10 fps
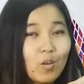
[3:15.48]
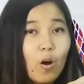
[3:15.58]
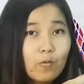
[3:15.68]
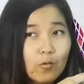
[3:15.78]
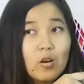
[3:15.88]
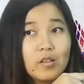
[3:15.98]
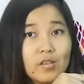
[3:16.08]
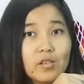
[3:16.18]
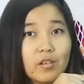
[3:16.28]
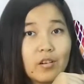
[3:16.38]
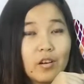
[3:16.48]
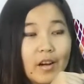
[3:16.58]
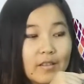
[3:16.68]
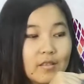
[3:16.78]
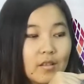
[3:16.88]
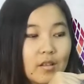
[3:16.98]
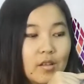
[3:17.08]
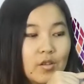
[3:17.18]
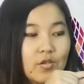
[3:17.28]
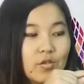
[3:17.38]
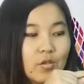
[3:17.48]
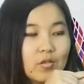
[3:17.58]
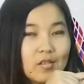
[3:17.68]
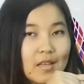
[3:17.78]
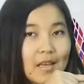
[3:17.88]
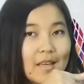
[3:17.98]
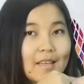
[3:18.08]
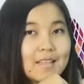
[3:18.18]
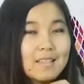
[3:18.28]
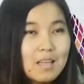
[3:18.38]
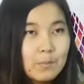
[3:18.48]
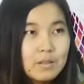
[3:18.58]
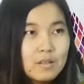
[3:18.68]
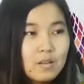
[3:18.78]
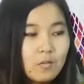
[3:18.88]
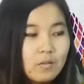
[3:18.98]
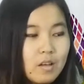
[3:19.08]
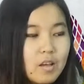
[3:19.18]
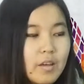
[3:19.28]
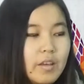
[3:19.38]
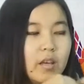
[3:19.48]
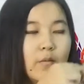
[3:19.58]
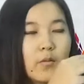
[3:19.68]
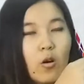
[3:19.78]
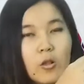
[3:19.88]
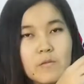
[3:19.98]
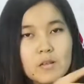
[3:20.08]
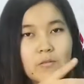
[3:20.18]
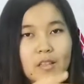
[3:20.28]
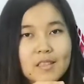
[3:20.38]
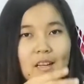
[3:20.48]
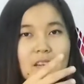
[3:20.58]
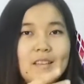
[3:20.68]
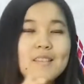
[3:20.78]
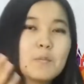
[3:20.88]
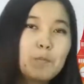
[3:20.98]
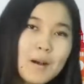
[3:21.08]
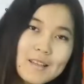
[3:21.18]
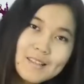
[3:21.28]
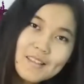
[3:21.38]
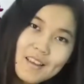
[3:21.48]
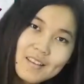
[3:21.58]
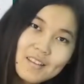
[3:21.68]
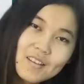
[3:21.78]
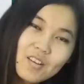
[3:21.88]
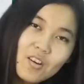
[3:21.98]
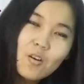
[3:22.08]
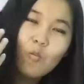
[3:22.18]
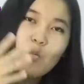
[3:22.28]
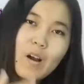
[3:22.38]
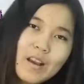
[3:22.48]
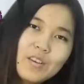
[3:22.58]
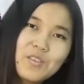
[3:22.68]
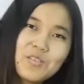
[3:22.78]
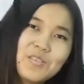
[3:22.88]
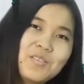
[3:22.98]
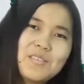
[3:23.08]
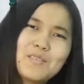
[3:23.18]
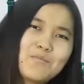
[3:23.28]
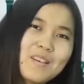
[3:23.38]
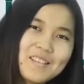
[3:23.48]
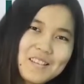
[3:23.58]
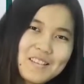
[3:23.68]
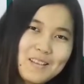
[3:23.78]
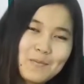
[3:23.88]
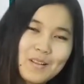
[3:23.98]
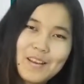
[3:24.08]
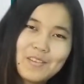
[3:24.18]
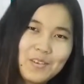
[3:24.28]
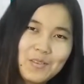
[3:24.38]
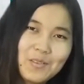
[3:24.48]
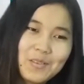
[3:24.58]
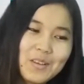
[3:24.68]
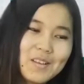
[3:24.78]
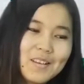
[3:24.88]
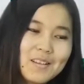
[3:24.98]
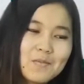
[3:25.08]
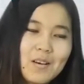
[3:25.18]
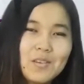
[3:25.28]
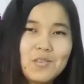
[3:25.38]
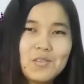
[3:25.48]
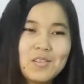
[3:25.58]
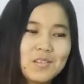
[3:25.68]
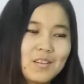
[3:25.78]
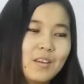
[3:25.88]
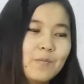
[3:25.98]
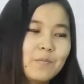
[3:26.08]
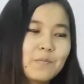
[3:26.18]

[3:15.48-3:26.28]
Of course, it's incorrect. You should also say slept softly. If all of the verbs are in the past tense, why you should use the present simple? I don't know. That's why you should just say